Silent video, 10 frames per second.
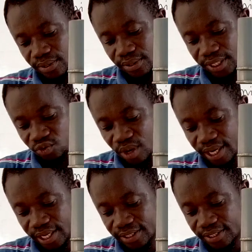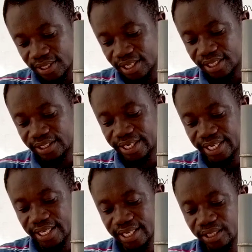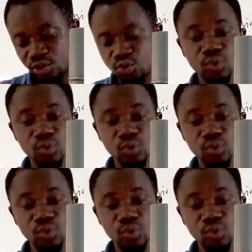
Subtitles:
This one is 320.